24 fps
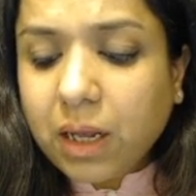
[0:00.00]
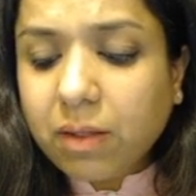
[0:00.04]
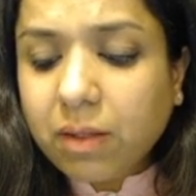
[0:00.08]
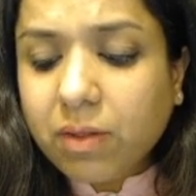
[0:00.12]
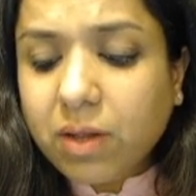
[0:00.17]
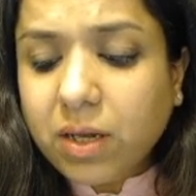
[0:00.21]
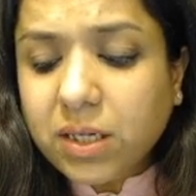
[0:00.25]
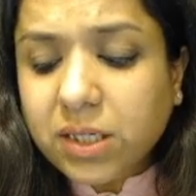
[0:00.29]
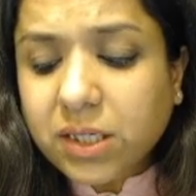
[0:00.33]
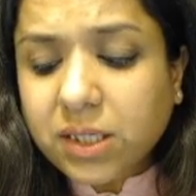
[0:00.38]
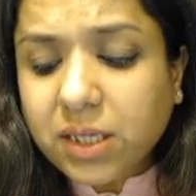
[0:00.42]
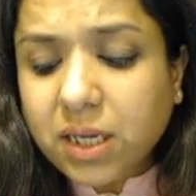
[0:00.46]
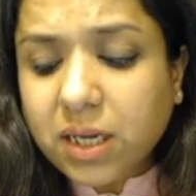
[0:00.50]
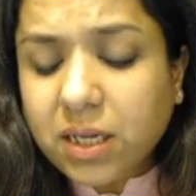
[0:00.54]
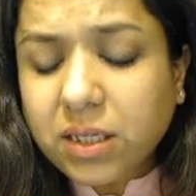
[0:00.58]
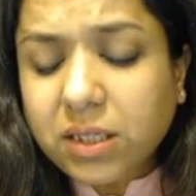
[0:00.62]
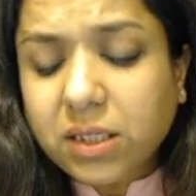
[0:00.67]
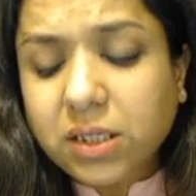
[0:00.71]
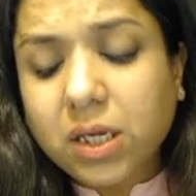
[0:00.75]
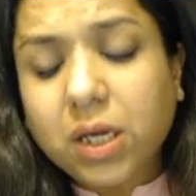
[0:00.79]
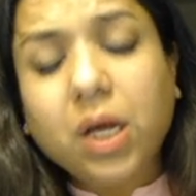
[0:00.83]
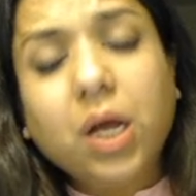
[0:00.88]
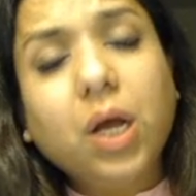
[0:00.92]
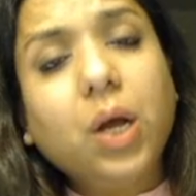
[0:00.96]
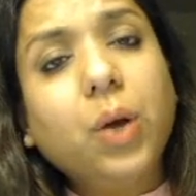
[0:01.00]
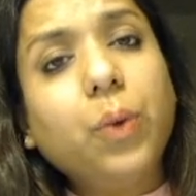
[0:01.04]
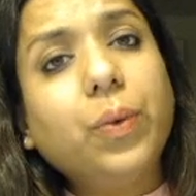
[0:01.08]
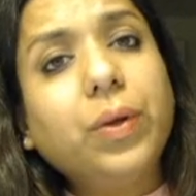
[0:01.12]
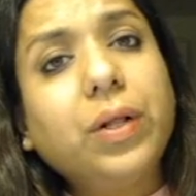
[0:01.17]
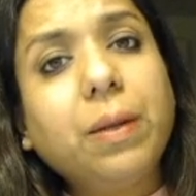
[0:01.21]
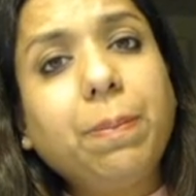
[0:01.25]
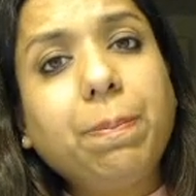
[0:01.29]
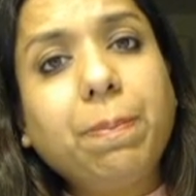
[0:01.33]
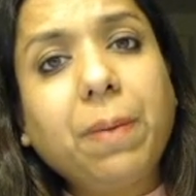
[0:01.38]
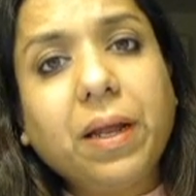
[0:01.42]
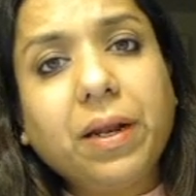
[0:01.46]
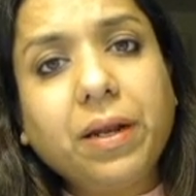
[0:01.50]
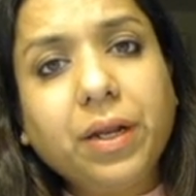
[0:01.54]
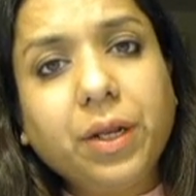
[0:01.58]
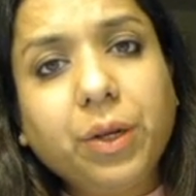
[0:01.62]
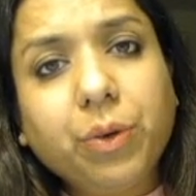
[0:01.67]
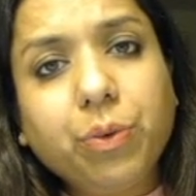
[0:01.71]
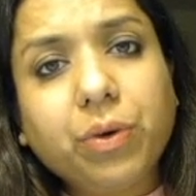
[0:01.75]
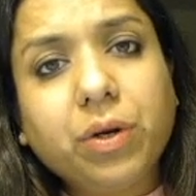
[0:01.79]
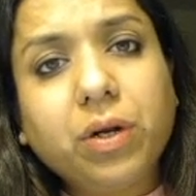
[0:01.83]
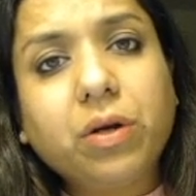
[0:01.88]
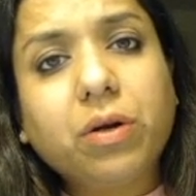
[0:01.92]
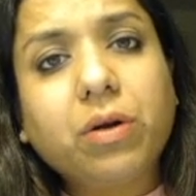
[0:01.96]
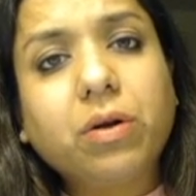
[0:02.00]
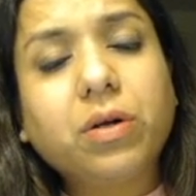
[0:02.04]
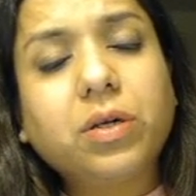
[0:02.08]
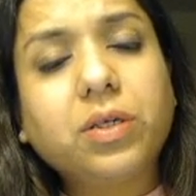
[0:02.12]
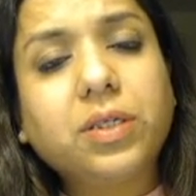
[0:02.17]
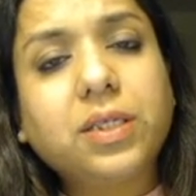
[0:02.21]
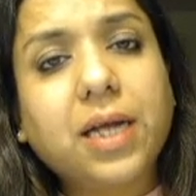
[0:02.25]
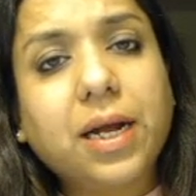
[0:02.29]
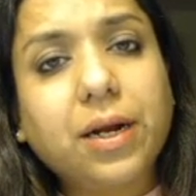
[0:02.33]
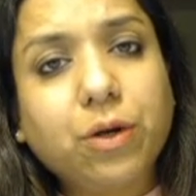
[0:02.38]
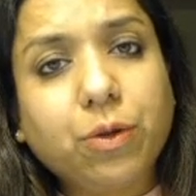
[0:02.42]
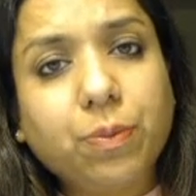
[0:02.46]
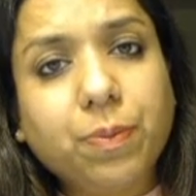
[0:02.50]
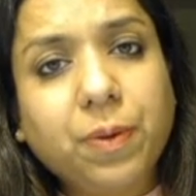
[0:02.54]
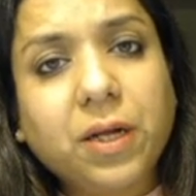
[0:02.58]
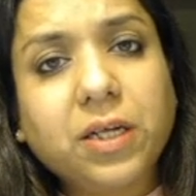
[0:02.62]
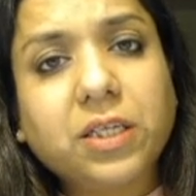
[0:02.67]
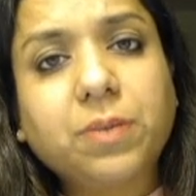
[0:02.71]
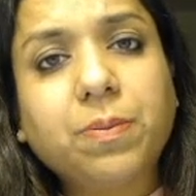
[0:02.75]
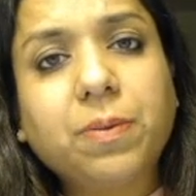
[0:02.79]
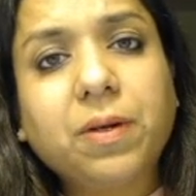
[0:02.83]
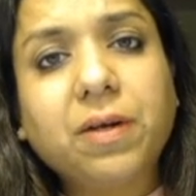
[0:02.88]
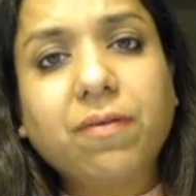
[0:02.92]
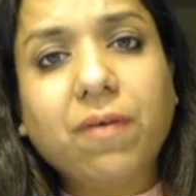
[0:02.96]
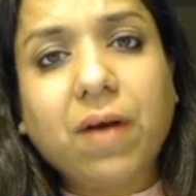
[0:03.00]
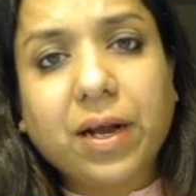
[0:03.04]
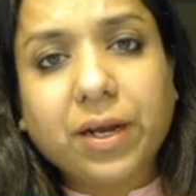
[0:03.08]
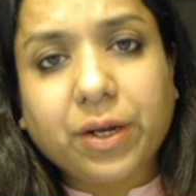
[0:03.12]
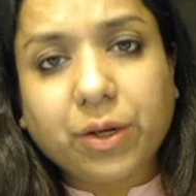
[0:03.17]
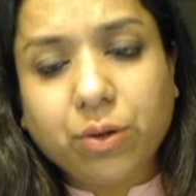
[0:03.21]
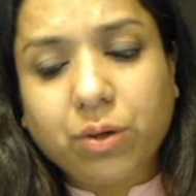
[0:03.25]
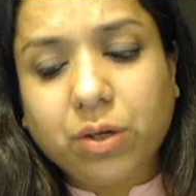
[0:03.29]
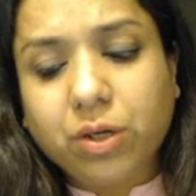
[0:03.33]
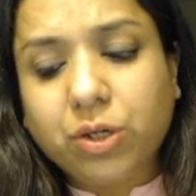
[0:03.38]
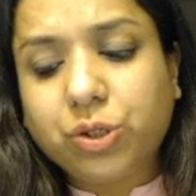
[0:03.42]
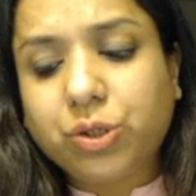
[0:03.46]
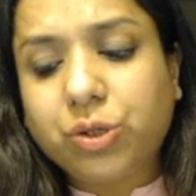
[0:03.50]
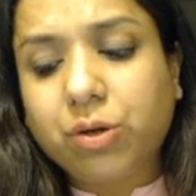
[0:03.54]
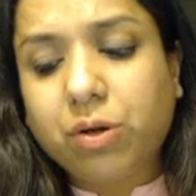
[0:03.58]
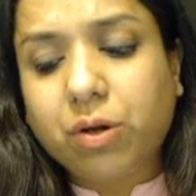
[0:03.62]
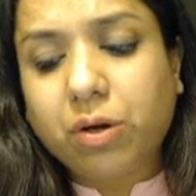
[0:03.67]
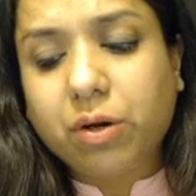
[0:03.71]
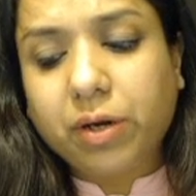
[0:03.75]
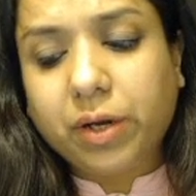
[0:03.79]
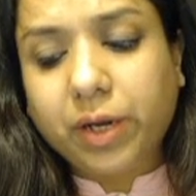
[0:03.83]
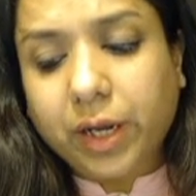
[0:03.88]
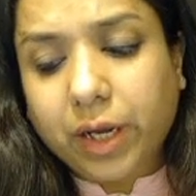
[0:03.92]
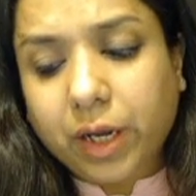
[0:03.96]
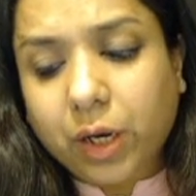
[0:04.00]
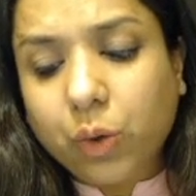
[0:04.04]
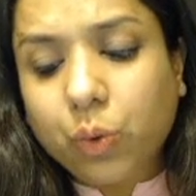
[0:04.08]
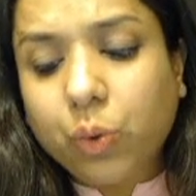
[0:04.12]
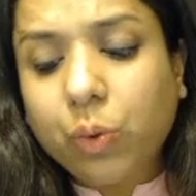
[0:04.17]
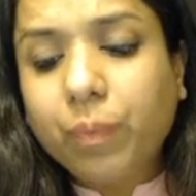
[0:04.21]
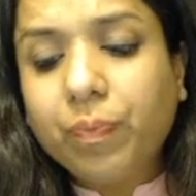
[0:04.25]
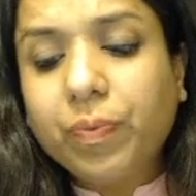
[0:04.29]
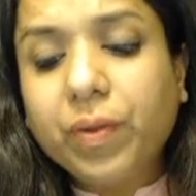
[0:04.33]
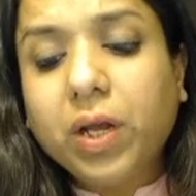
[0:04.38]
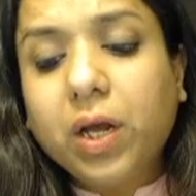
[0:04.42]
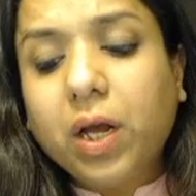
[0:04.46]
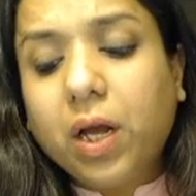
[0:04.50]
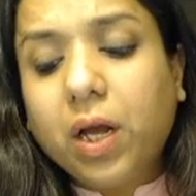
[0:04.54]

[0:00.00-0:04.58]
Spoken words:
These cells with a perinuclear or a cytoplasmic vacuolation or a halo.